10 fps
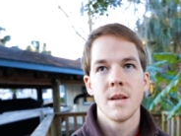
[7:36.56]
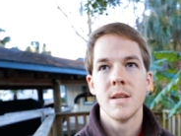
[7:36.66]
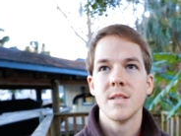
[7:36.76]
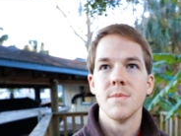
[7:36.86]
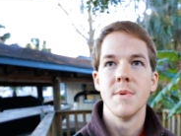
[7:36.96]

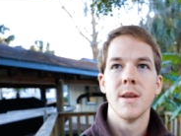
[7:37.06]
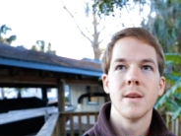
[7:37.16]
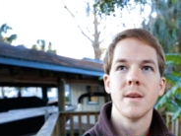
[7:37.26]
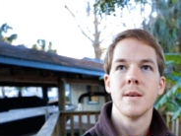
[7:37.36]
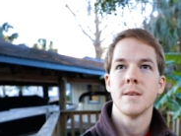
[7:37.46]
into me.
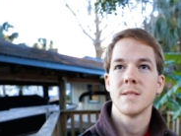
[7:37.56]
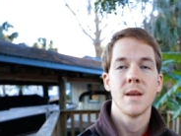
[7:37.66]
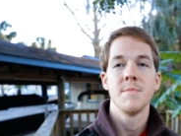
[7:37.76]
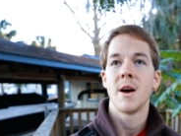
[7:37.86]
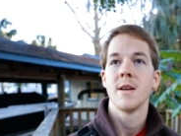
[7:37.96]

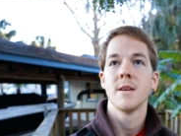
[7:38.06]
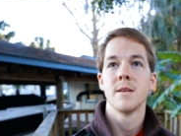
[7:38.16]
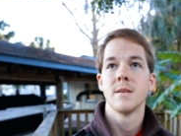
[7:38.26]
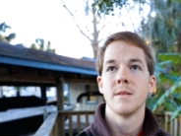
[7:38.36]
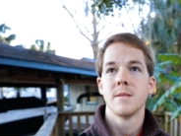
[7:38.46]
Same night.
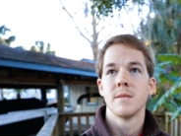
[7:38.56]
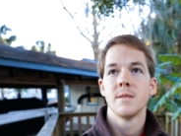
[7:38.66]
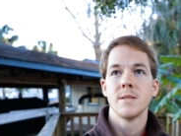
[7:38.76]
Really?